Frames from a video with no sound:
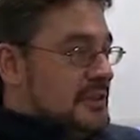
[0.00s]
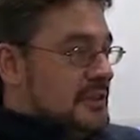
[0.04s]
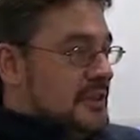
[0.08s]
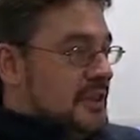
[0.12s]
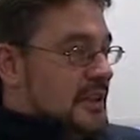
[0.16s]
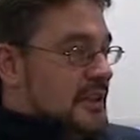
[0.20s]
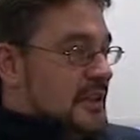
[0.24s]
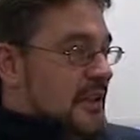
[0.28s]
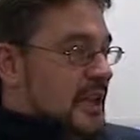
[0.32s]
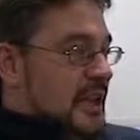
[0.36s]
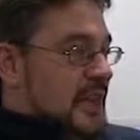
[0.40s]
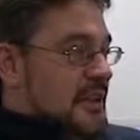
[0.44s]

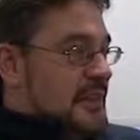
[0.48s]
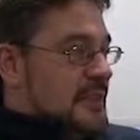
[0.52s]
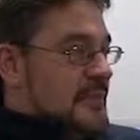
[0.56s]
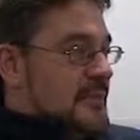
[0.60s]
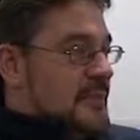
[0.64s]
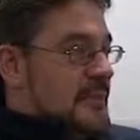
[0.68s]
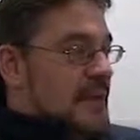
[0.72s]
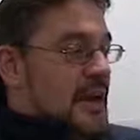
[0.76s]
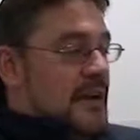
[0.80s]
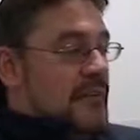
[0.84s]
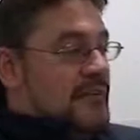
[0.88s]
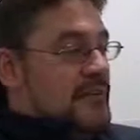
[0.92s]
Okay,
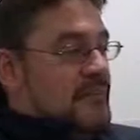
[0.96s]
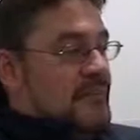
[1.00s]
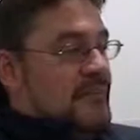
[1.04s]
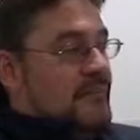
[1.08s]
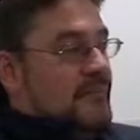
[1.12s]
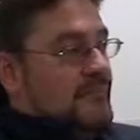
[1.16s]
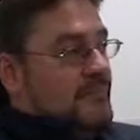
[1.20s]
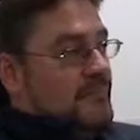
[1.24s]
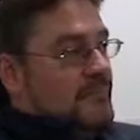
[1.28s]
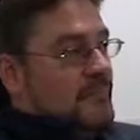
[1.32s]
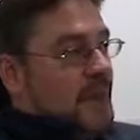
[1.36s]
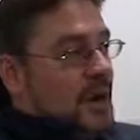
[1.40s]
now
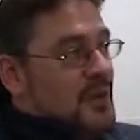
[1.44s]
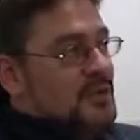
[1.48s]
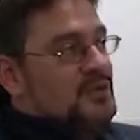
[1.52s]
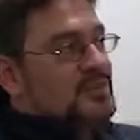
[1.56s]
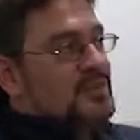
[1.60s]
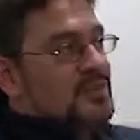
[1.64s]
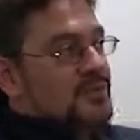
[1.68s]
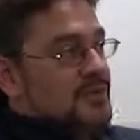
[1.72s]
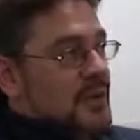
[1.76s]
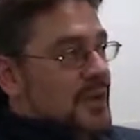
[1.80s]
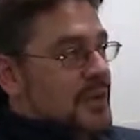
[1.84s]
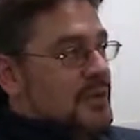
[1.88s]

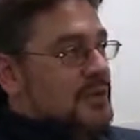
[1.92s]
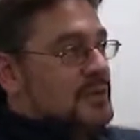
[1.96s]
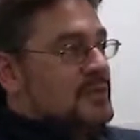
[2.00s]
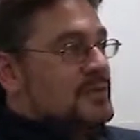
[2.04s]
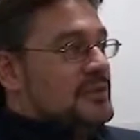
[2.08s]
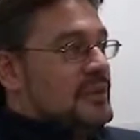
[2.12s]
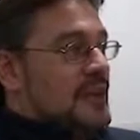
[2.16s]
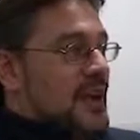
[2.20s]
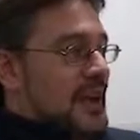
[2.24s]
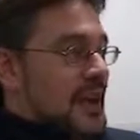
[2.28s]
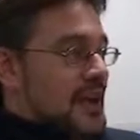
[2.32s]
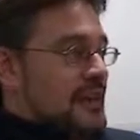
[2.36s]
most of
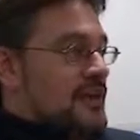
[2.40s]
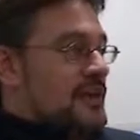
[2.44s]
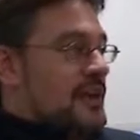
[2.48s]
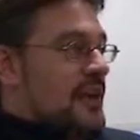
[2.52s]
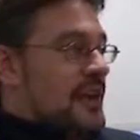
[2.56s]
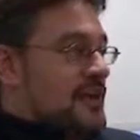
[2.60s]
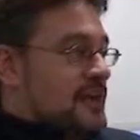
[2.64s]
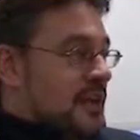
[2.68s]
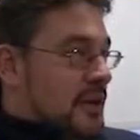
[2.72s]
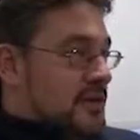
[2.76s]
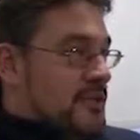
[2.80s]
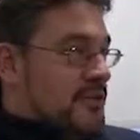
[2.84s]
those
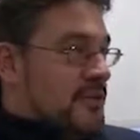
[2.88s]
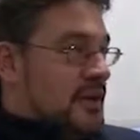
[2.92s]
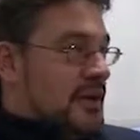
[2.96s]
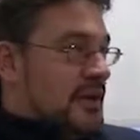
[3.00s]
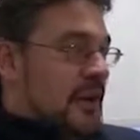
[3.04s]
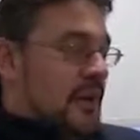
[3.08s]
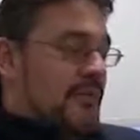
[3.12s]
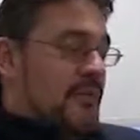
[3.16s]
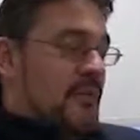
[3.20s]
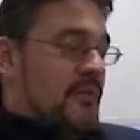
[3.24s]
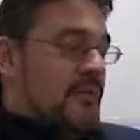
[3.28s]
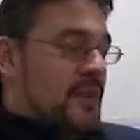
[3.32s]
actually I don't think
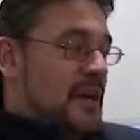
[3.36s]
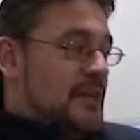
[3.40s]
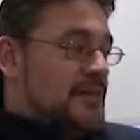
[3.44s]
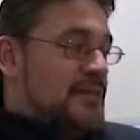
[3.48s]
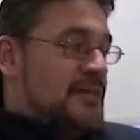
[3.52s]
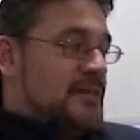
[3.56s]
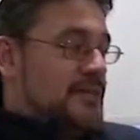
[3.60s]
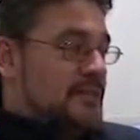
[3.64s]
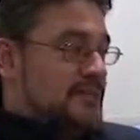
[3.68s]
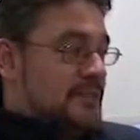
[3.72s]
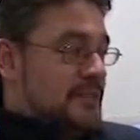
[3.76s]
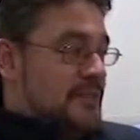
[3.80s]
have a
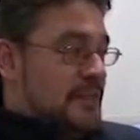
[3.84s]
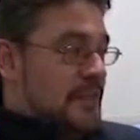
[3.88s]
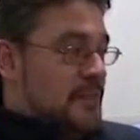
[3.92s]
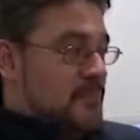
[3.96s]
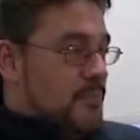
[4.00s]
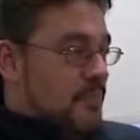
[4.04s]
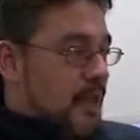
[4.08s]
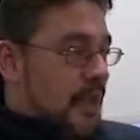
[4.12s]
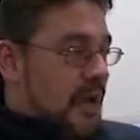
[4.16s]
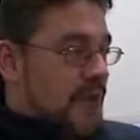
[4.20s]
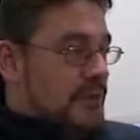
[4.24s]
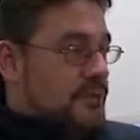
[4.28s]
massive
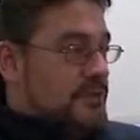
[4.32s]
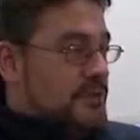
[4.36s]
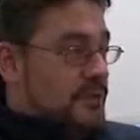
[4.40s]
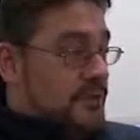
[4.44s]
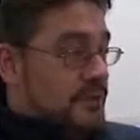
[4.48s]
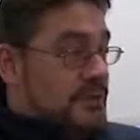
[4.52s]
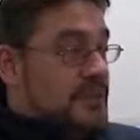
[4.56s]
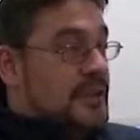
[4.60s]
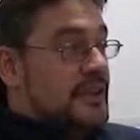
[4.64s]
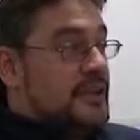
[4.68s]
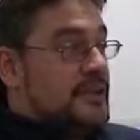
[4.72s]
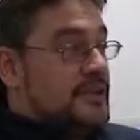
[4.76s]
impact on
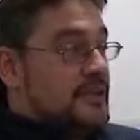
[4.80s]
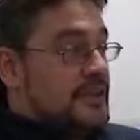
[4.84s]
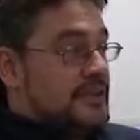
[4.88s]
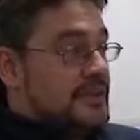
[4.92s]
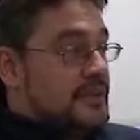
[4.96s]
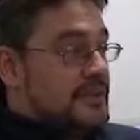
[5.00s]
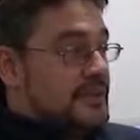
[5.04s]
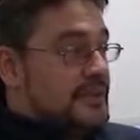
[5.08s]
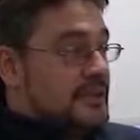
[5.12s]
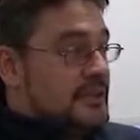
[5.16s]
addiction.